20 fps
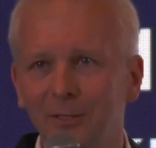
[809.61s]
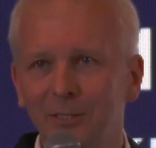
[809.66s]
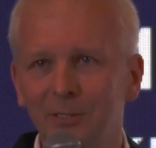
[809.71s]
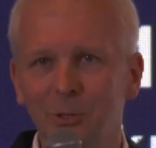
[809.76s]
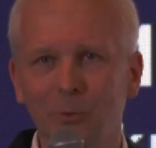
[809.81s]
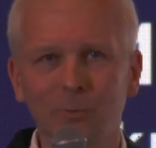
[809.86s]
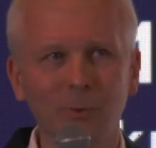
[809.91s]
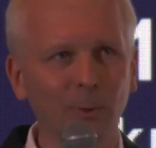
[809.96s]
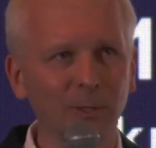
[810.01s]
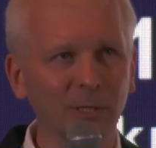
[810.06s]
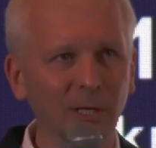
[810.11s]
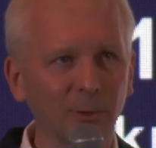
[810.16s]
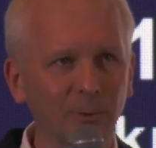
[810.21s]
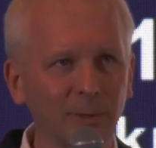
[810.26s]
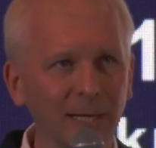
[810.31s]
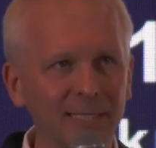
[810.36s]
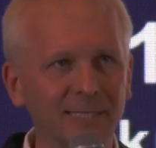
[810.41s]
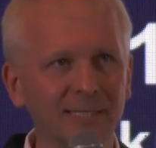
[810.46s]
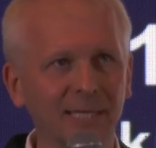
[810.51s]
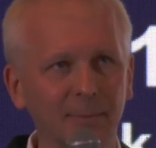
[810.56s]
So we want to
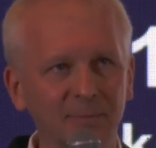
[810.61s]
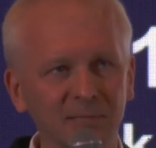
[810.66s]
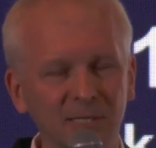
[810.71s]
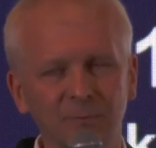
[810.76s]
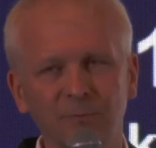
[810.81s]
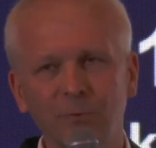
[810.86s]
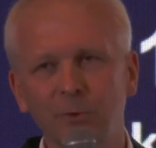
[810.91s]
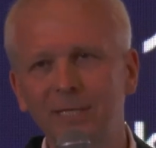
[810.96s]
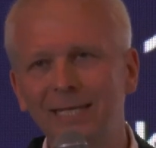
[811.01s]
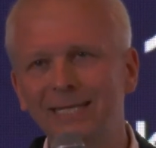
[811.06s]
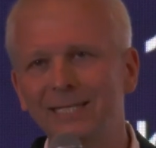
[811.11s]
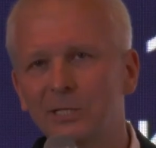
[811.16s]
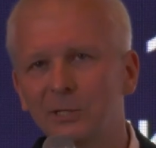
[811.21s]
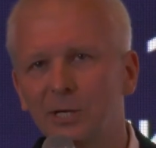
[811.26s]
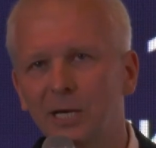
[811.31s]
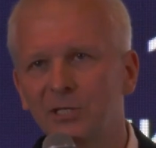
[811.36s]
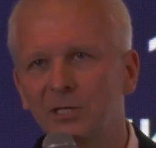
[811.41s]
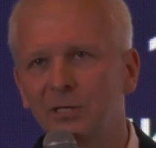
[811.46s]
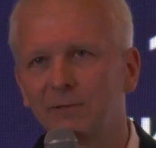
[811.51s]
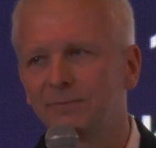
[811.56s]
create something for the
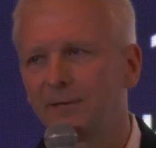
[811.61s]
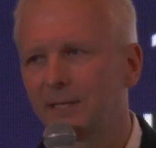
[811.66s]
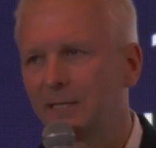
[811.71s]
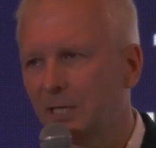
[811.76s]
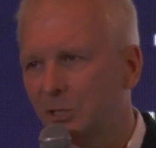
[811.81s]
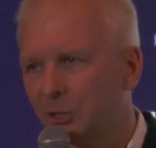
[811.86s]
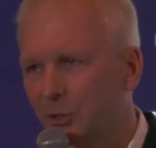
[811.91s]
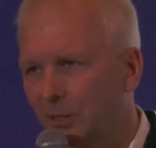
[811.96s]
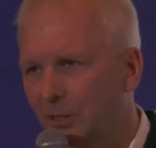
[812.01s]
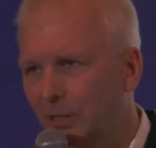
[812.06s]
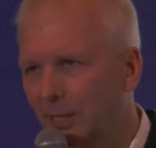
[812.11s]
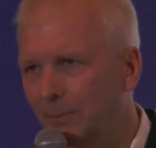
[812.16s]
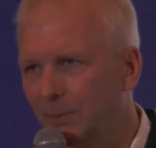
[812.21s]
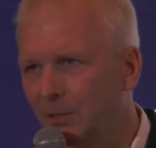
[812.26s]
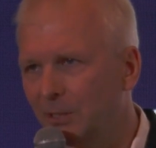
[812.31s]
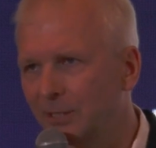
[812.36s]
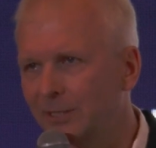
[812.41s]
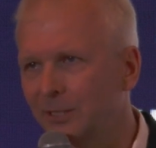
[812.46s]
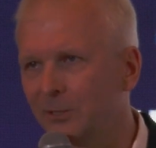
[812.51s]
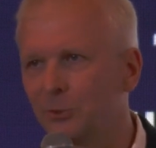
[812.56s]
international financial
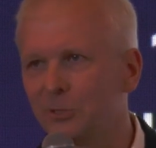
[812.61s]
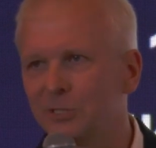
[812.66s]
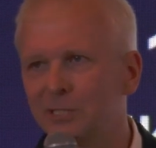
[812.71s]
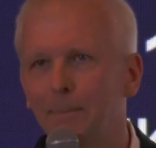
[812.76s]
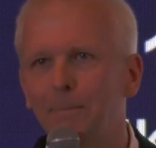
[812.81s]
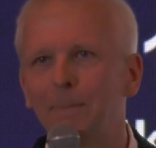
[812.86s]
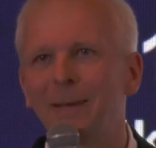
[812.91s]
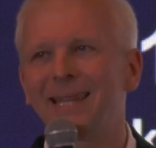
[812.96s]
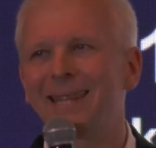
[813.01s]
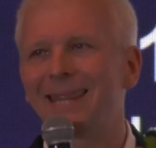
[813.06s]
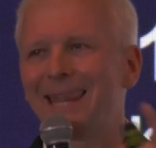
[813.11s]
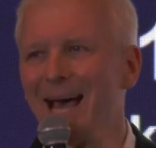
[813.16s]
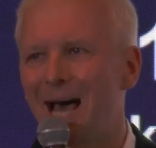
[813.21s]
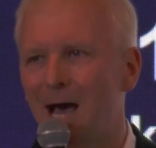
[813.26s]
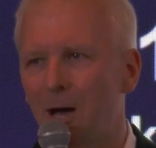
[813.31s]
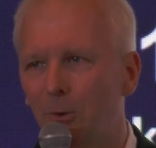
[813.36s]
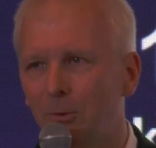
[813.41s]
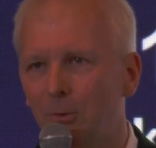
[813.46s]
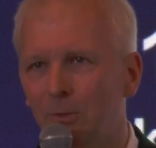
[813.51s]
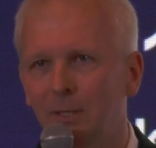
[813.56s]
community to step in
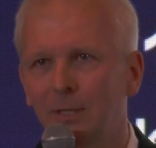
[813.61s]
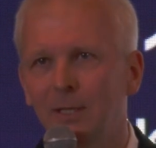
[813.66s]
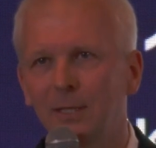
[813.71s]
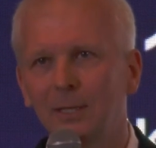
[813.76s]
now,